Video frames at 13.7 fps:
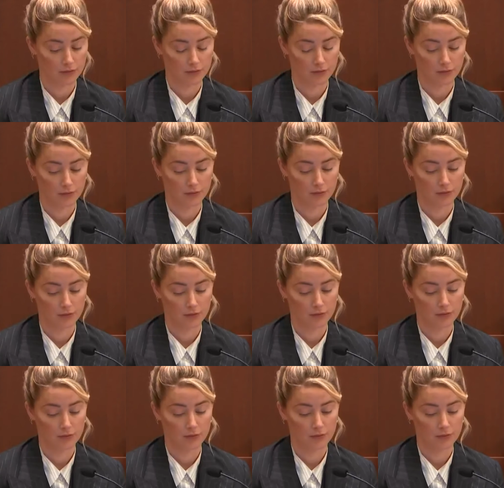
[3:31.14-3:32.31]

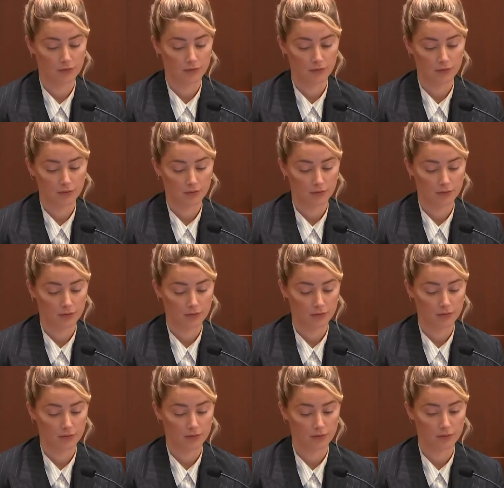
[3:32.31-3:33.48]

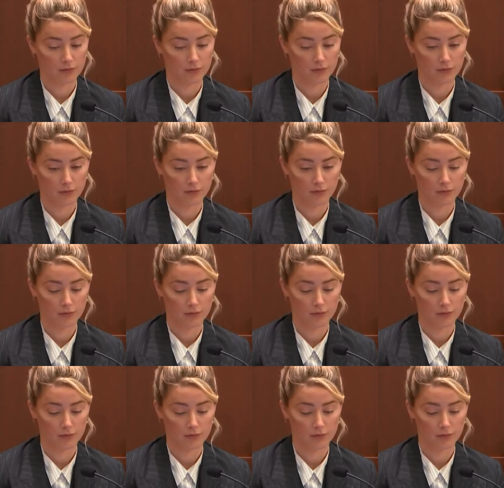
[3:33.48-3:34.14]
(no one is talking)